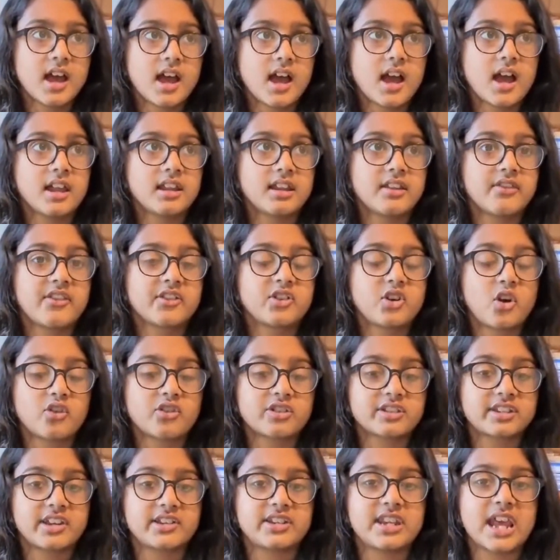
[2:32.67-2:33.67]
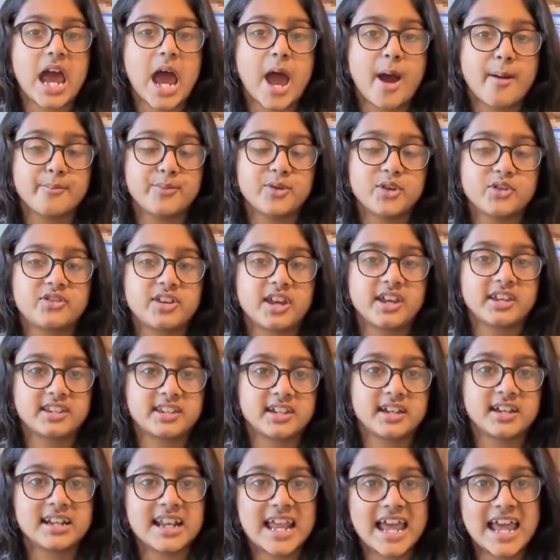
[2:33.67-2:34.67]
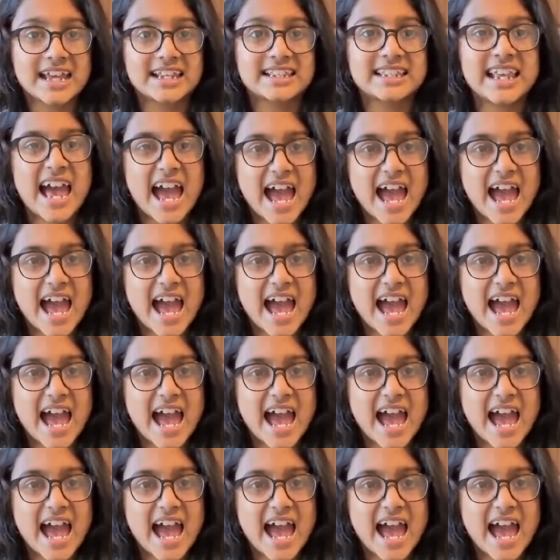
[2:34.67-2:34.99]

And the doctors had to amputate her legs